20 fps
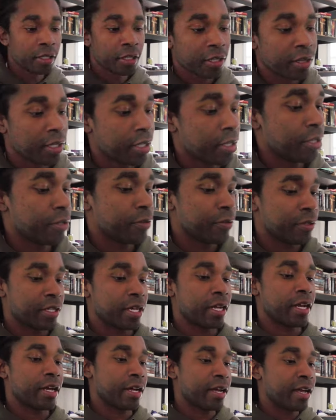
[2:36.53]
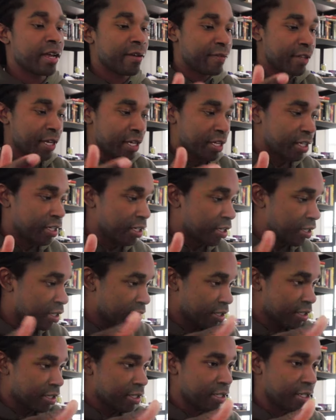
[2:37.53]
The good thing though is that I have like a,
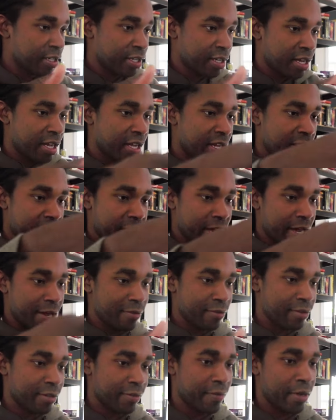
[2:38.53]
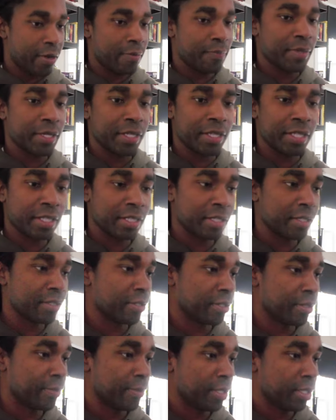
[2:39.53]
a layout of how big this is
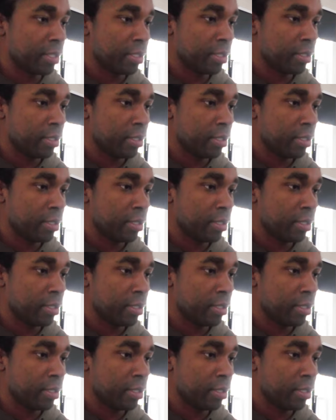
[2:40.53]
gonna be.